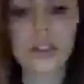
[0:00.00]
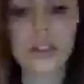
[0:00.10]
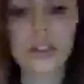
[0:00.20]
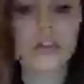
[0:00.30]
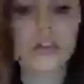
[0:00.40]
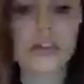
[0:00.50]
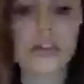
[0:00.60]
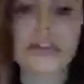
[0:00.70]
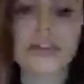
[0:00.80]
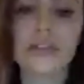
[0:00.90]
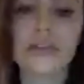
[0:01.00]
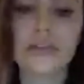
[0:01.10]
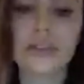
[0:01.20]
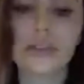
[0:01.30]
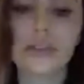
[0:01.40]
So why is
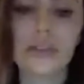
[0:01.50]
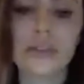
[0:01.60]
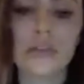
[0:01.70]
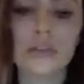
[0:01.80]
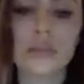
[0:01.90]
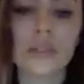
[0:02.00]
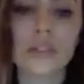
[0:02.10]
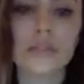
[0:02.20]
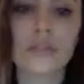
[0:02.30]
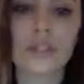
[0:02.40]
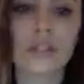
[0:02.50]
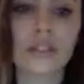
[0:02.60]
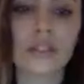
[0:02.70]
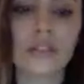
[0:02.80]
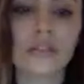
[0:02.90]
one plus
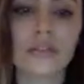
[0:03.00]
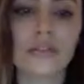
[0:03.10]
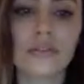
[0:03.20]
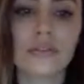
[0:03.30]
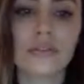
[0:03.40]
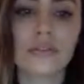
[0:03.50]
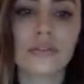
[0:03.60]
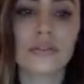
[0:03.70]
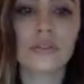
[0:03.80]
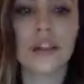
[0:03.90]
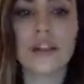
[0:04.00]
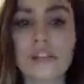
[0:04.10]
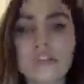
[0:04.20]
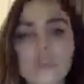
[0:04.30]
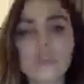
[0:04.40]
one? So why
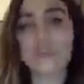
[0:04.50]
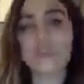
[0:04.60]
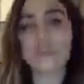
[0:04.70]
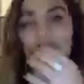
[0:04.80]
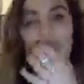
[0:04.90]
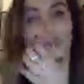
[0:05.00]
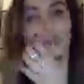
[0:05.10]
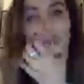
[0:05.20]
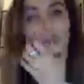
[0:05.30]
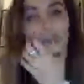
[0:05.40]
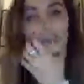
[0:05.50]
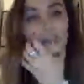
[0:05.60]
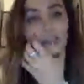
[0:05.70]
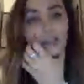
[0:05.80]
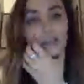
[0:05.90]
isn't one plus one two? Something
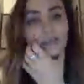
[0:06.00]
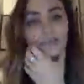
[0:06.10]
like that.